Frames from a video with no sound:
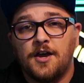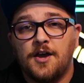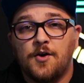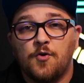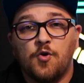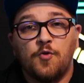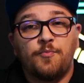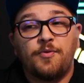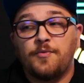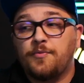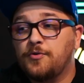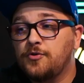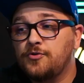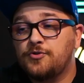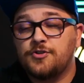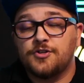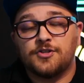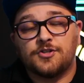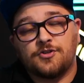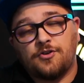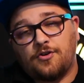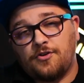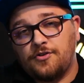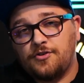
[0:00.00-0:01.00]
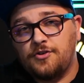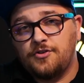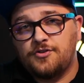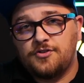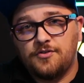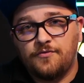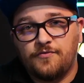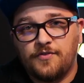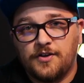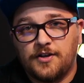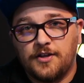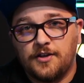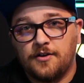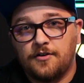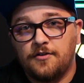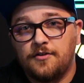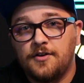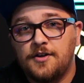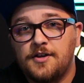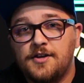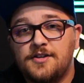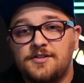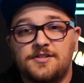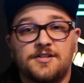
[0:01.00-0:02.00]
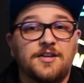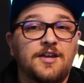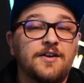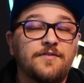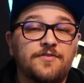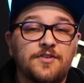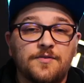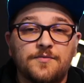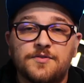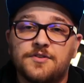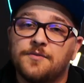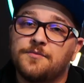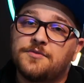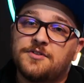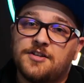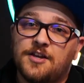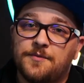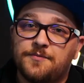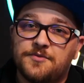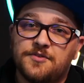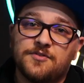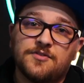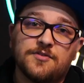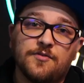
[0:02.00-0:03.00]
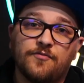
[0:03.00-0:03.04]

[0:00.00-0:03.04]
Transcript: with people who just saw a YouTube video to give them some tips and some